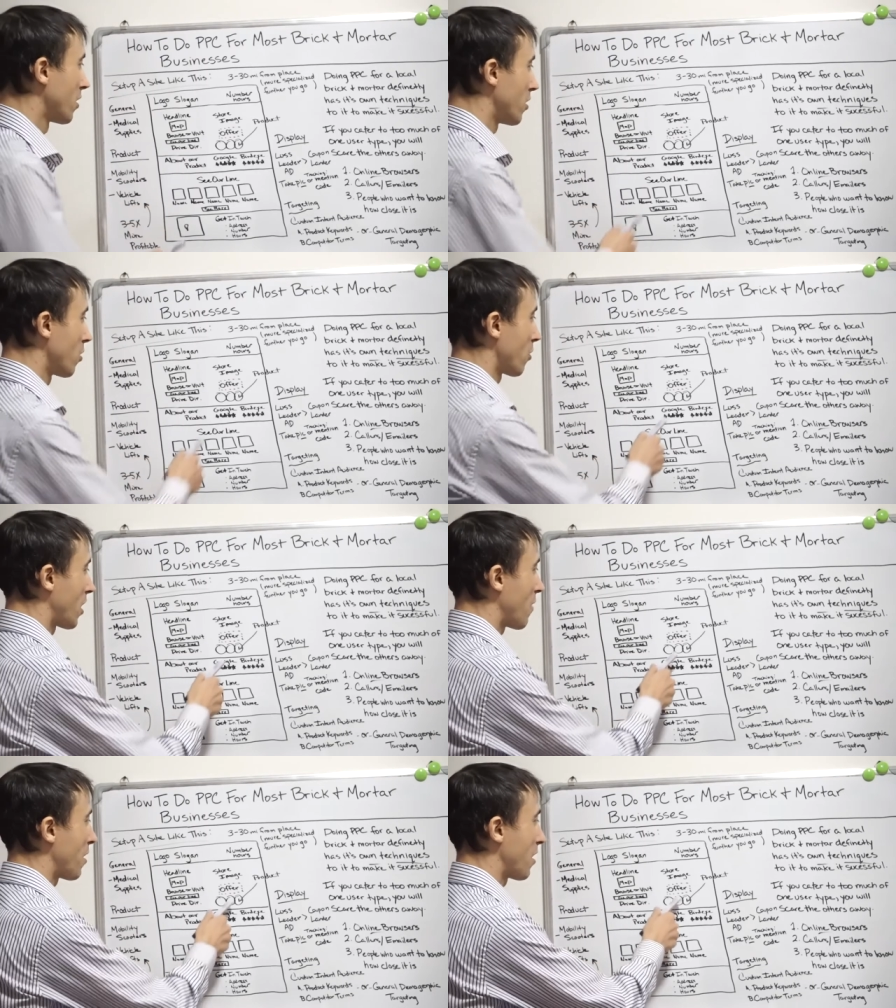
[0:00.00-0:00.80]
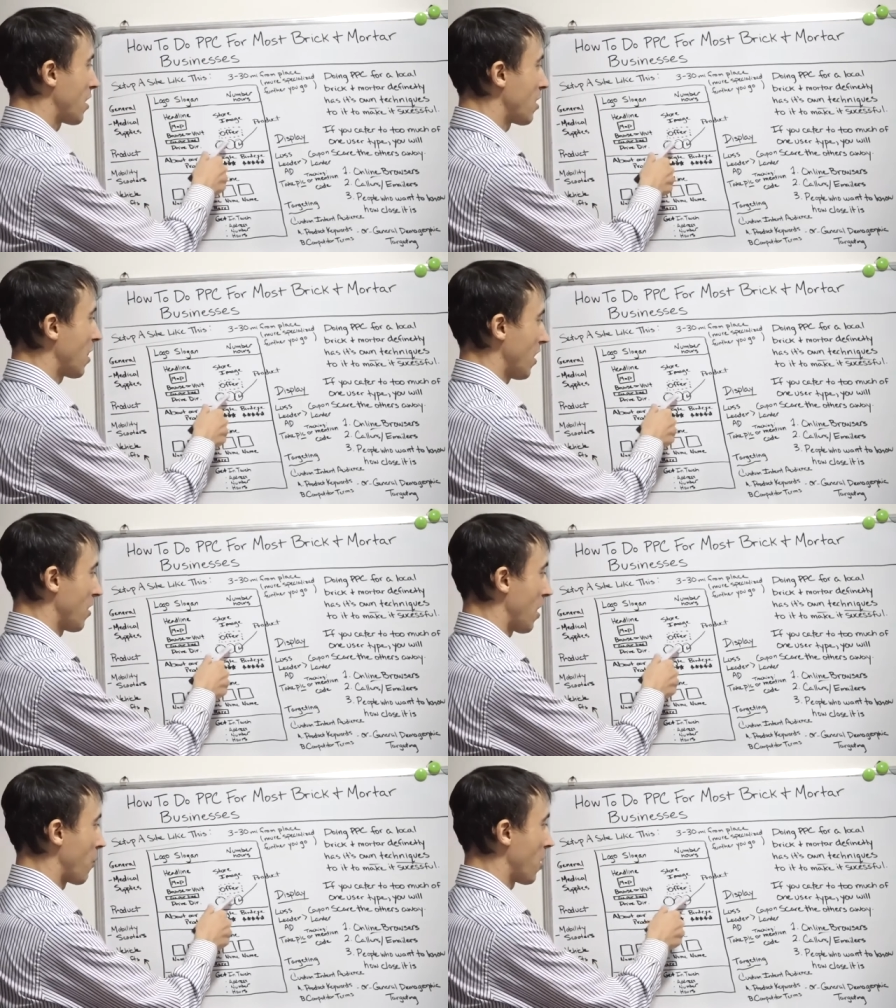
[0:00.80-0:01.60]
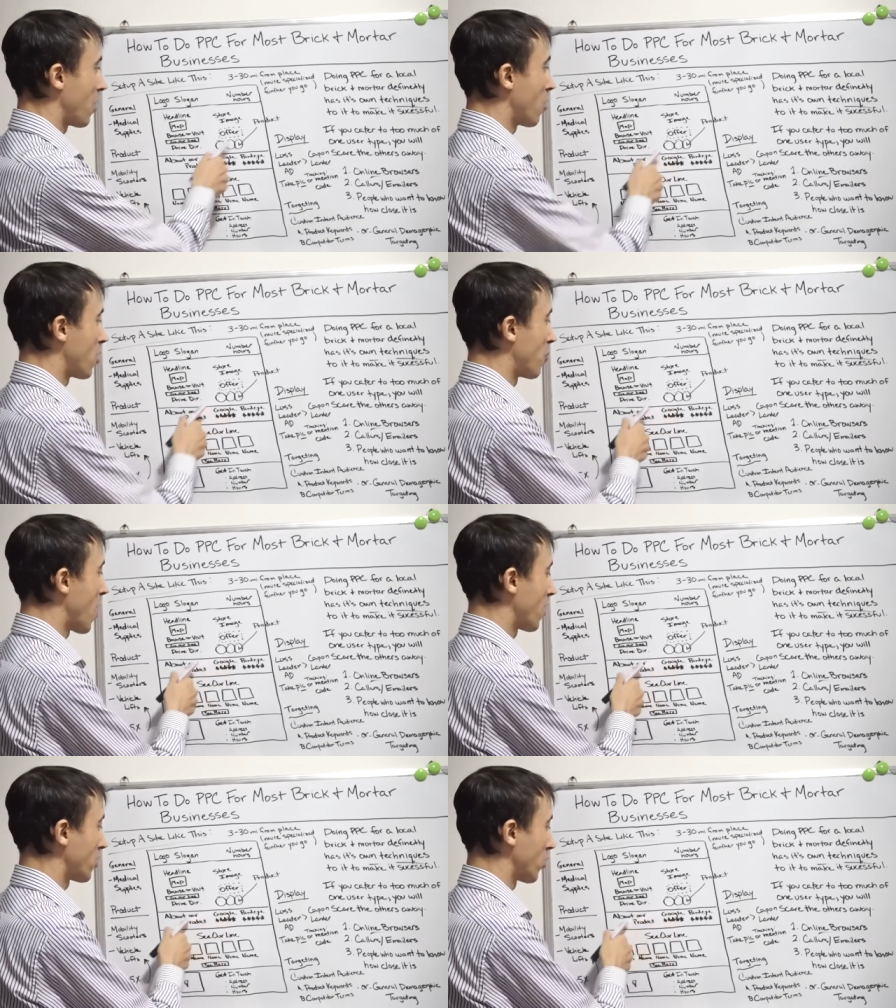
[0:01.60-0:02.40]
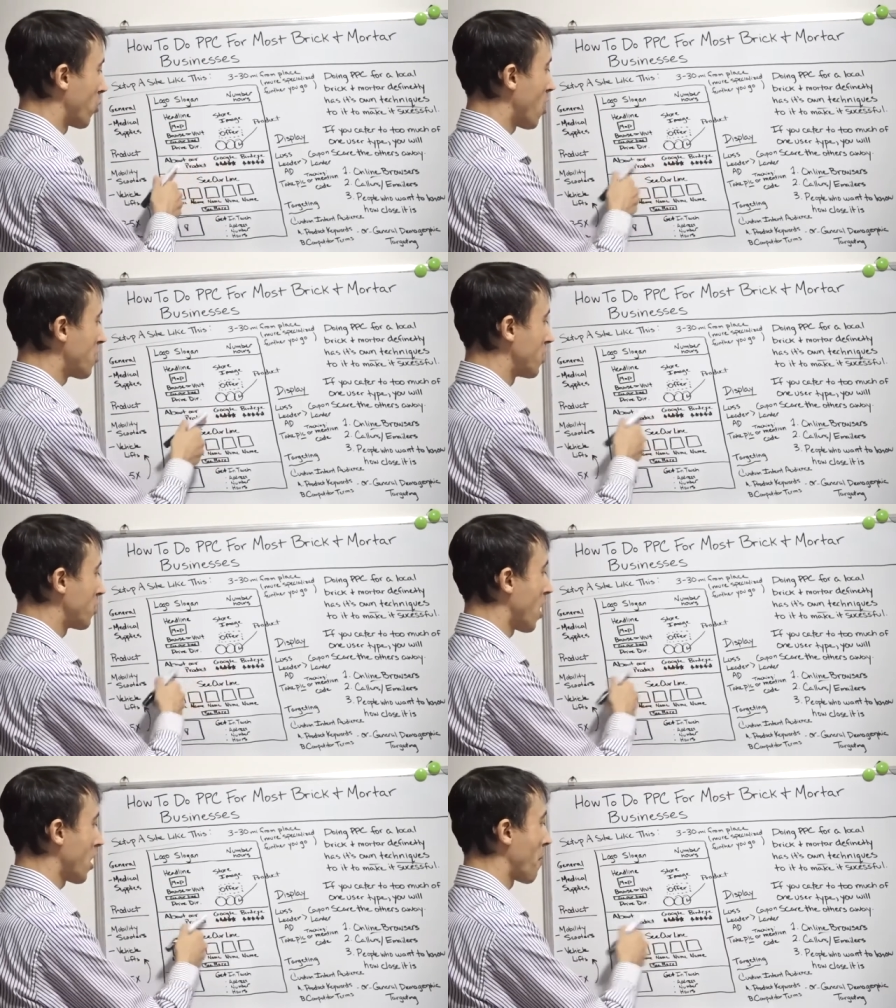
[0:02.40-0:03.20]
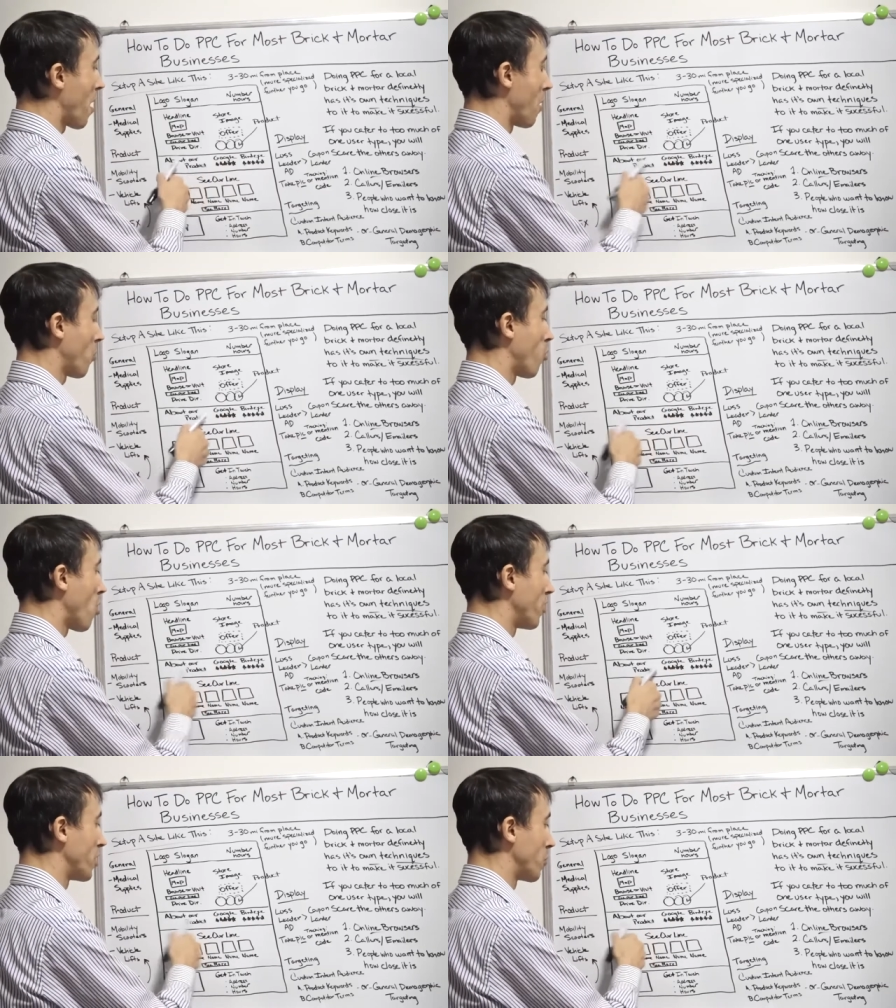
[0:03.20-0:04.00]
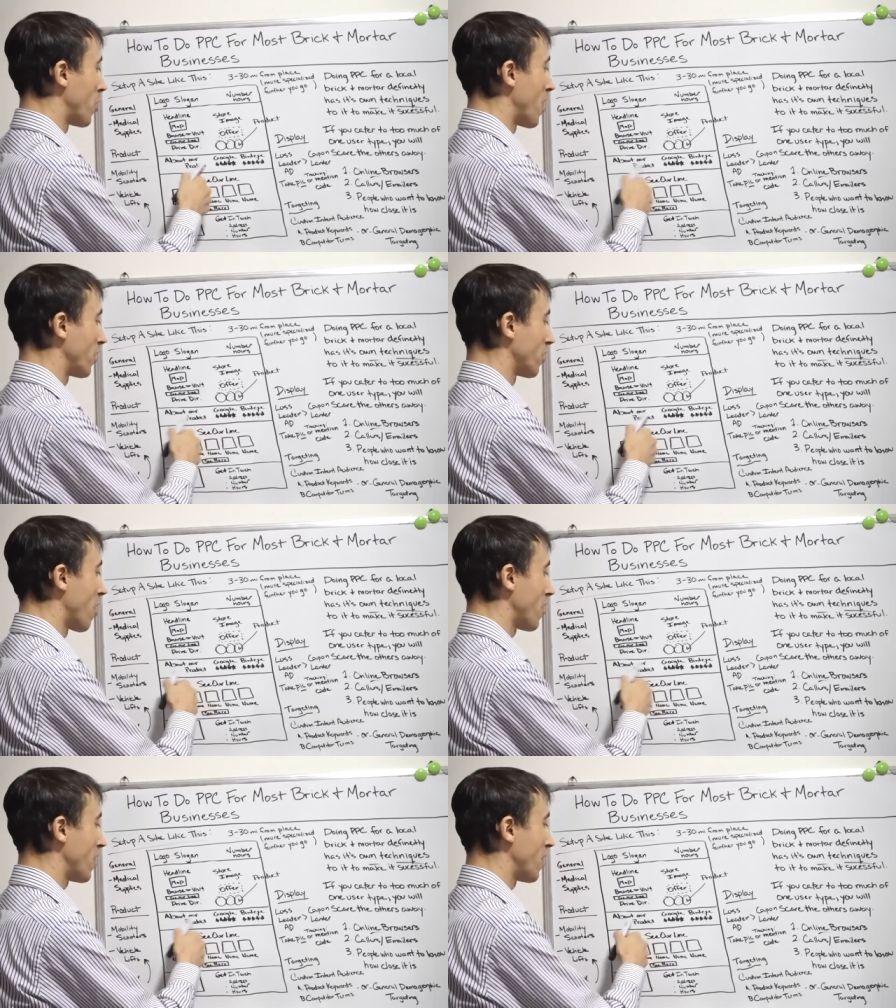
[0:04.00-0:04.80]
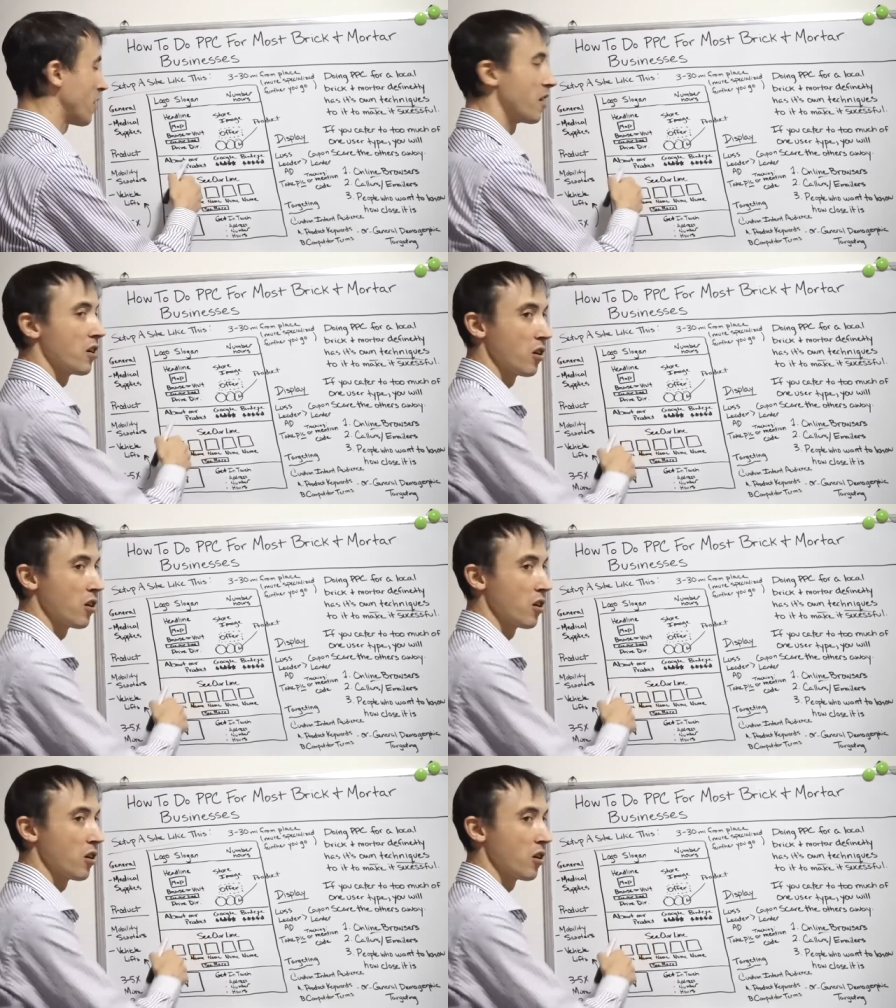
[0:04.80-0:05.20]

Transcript: you know, given they want to know your products for quality, you talk about how quality your products are here.